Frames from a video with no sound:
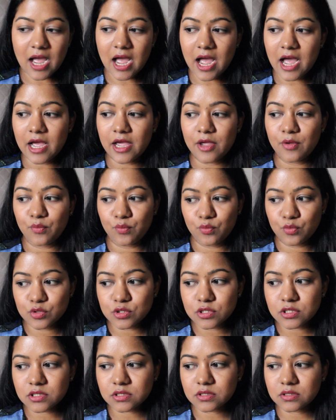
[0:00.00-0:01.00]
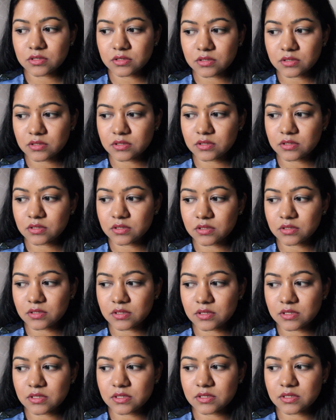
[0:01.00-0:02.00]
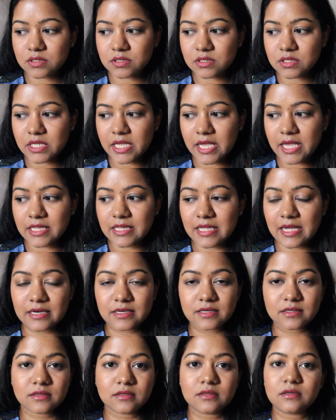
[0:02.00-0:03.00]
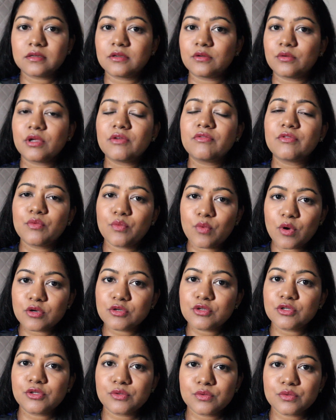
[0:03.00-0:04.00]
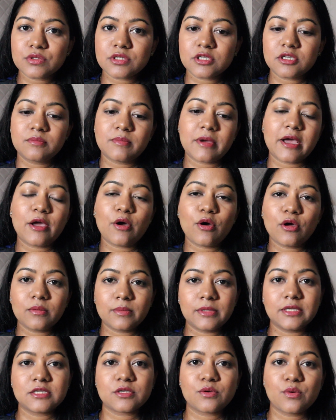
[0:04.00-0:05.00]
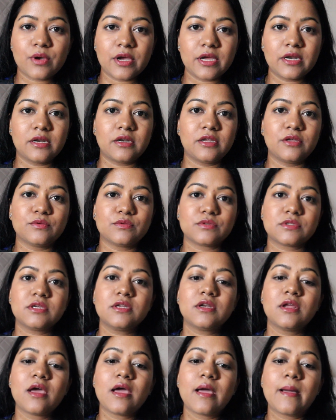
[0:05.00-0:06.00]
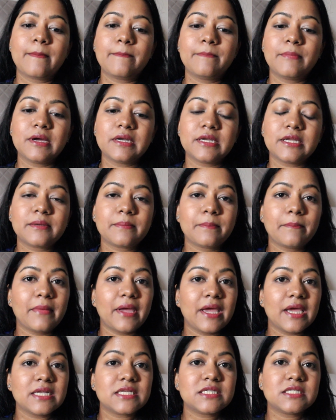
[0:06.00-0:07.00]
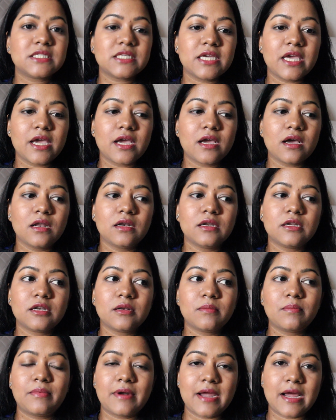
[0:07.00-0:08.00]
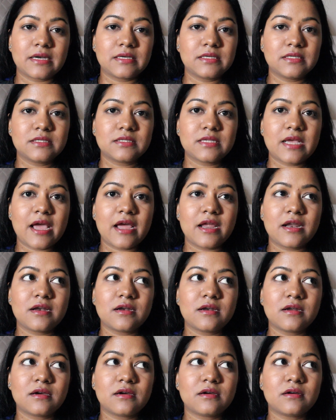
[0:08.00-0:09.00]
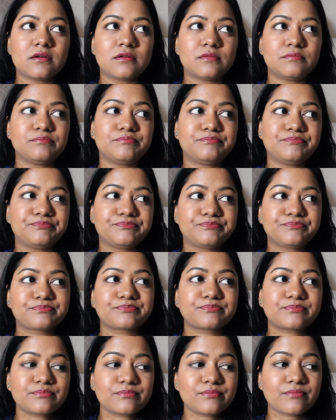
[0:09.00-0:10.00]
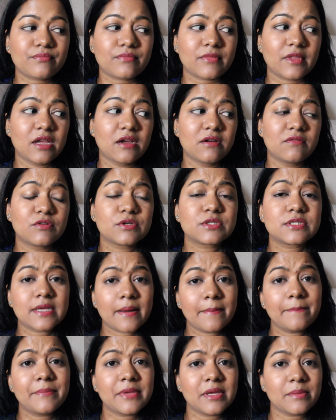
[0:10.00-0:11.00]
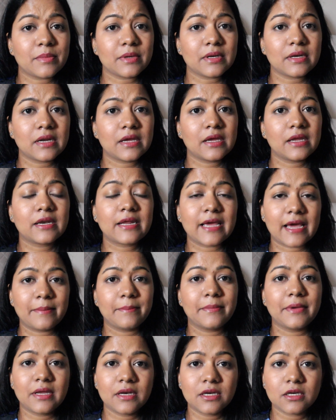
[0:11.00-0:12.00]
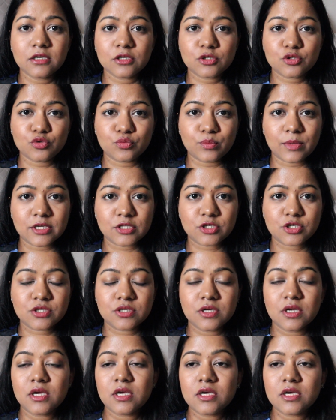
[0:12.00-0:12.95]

I would say that if you want to use it, by all means go ahead and use it, but it may take a little practice, and for some people it can be a little too much.